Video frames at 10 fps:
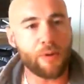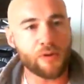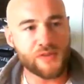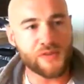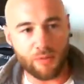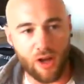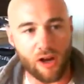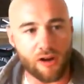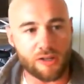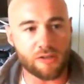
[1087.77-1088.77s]
posted a blog
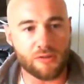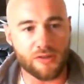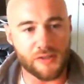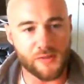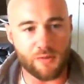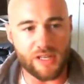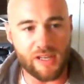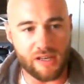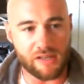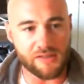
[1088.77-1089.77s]
article this
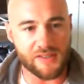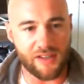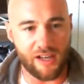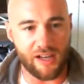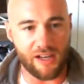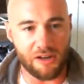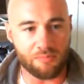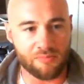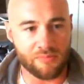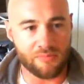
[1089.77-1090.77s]
weekend
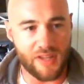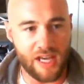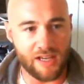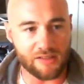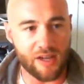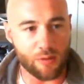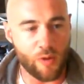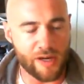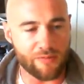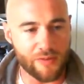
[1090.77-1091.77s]
that got
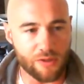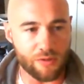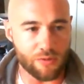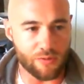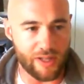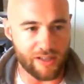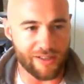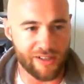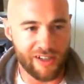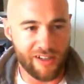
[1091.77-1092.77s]
quite a few
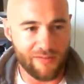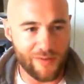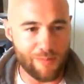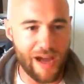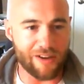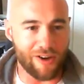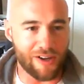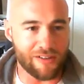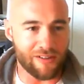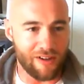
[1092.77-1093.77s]
like feedback
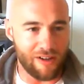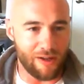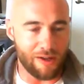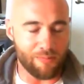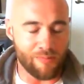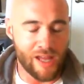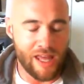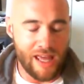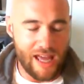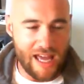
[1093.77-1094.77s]
on,
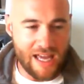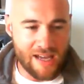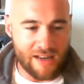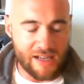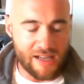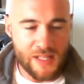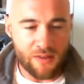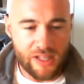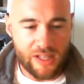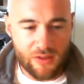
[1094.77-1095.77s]
and I
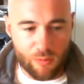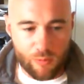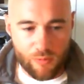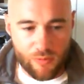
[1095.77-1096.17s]
think like the